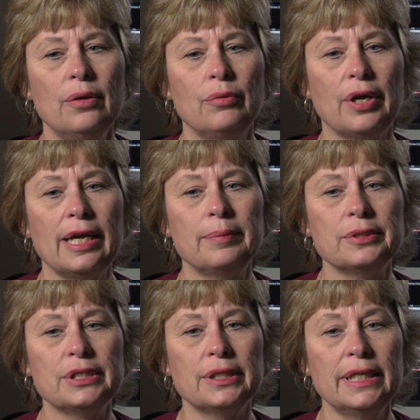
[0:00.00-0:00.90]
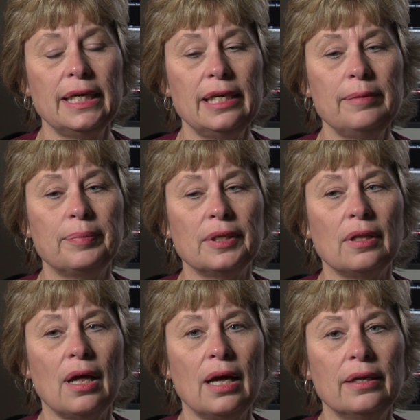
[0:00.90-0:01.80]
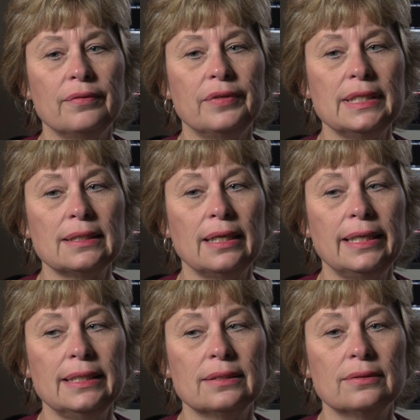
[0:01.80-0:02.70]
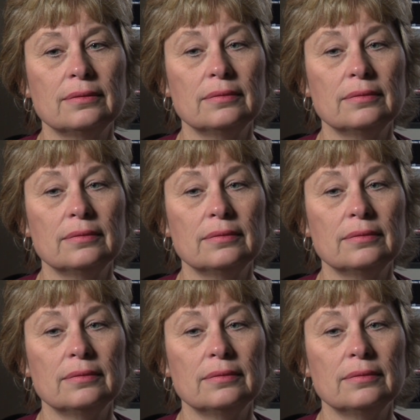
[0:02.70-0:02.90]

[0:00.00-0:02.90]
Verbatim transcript: we're able to keep a lot of these ladies